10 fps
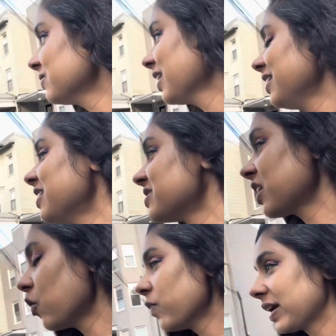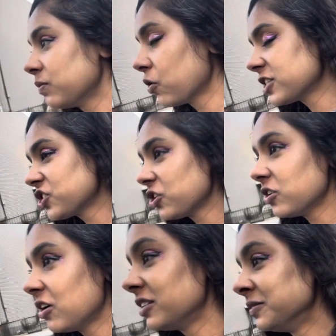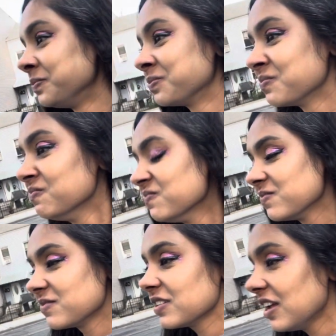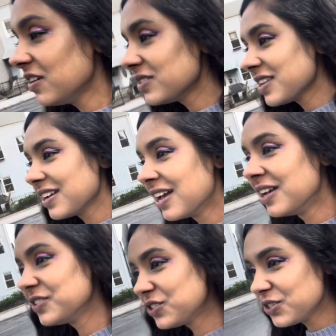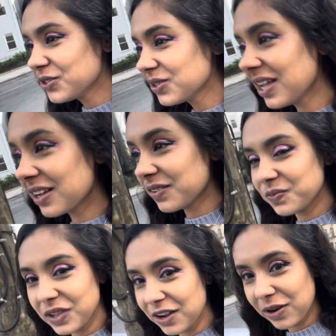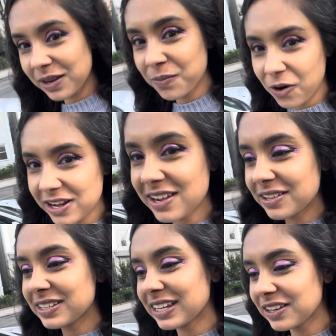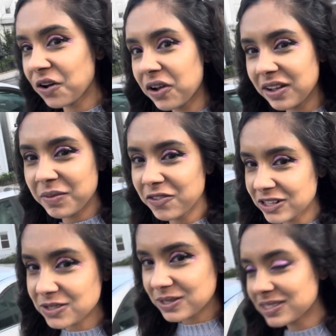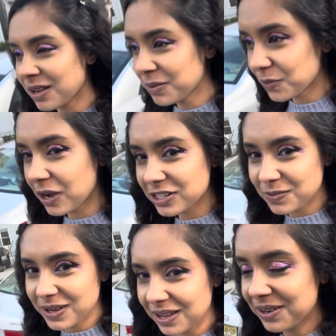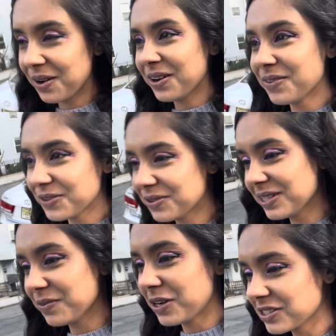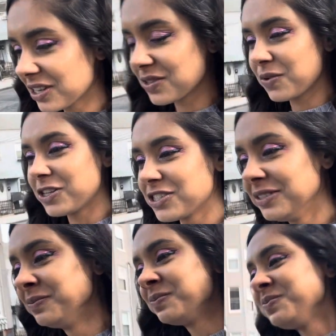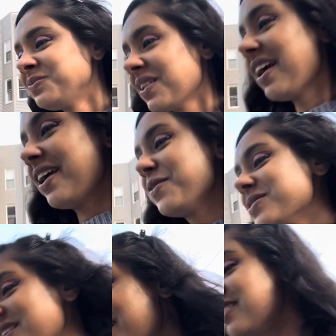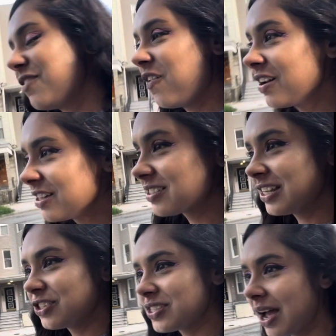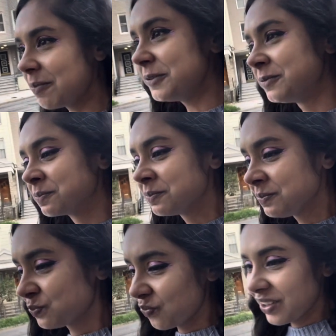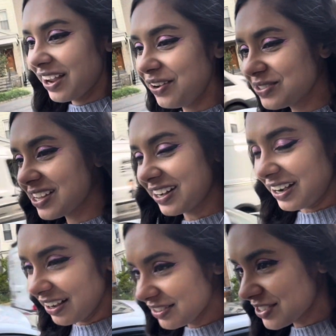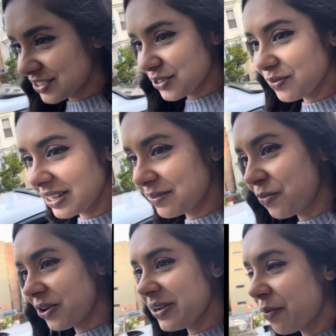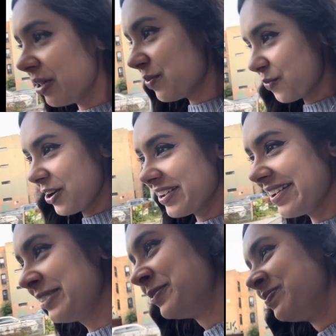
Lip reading: he has like a Rick and Morty shirt on. And he was like, do you like Rick and Morty? I'm like, my friends always tell me to watch it, but I never really got to watch it. He was like, the funniest thing just happened. He was like, I listen to Rick and Morty while I'm working.